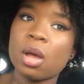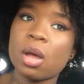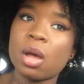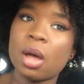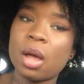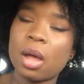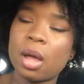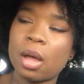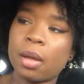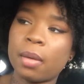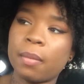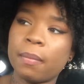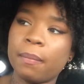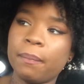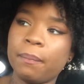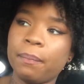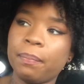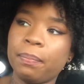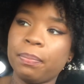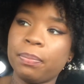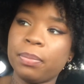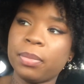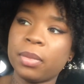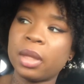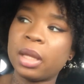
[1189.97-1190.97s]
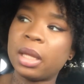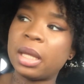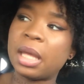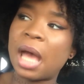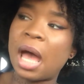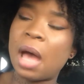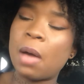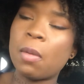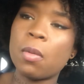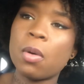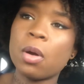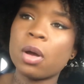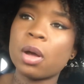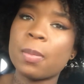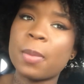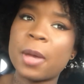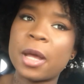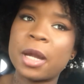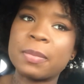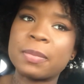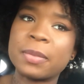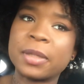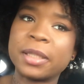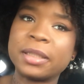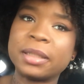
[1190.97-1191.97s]
I woke
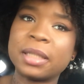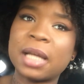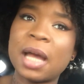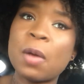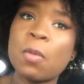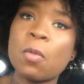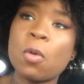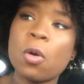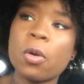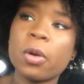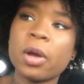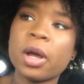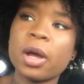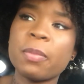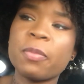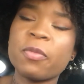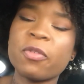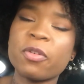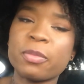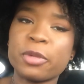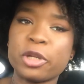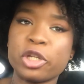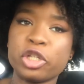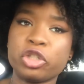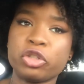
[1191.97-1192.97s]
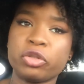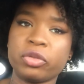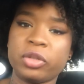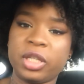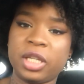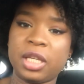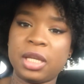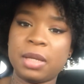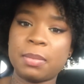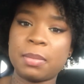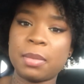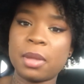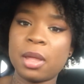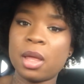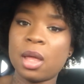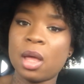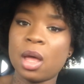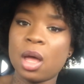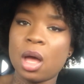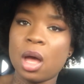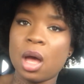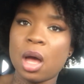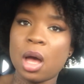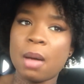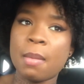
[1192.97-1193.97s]
up from a dream
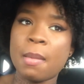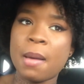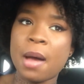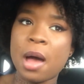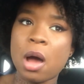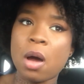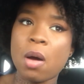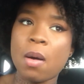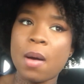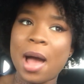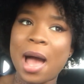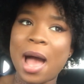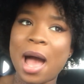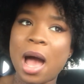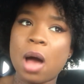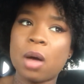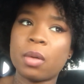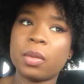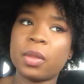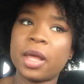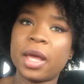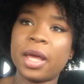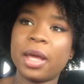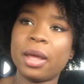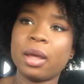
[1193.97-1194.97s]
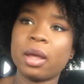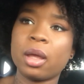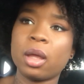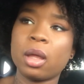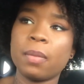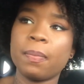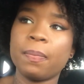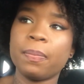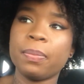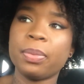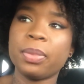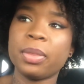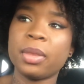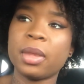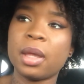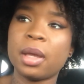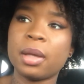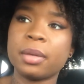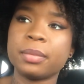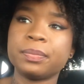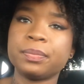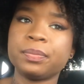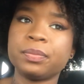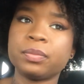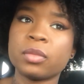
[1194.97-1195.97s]
about how, like,
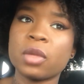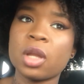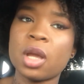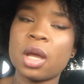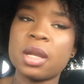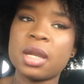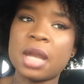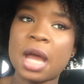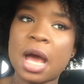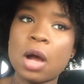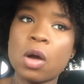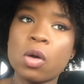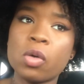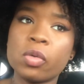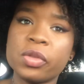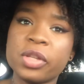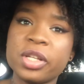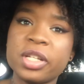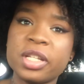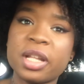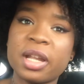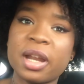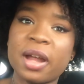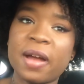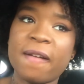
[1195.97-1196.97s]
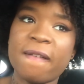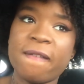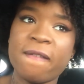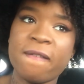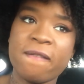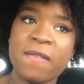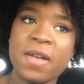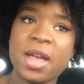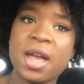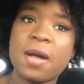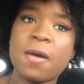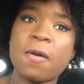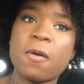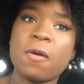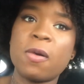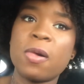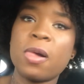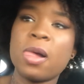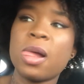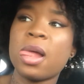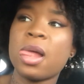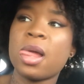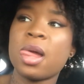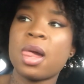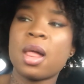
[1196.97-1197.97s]
not only did I fail
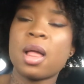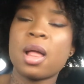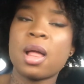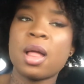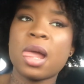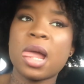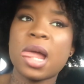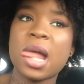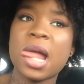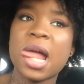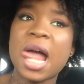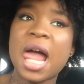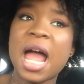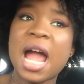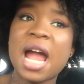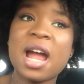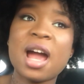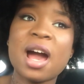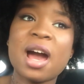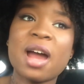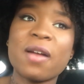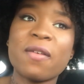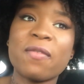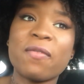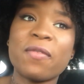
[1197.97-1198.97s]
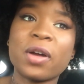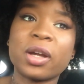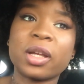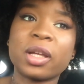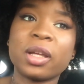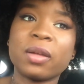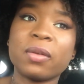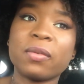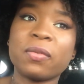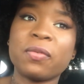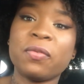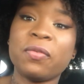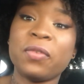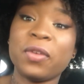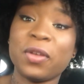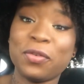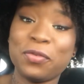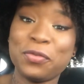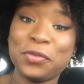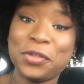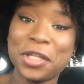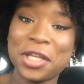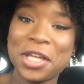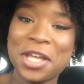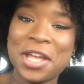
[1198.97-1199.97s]
I got a fucking
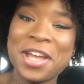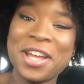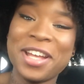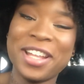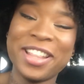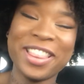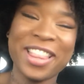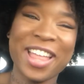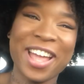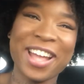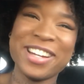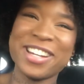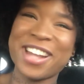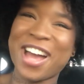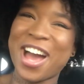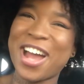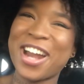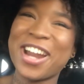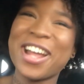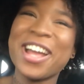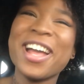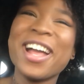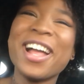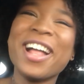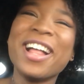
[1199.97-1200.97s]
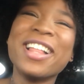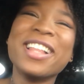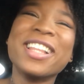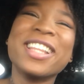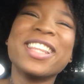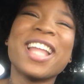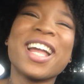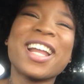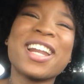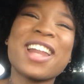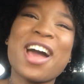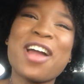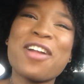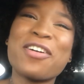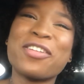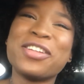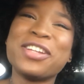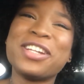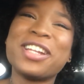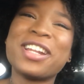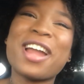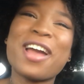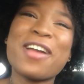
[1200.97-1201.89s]
50. Not only did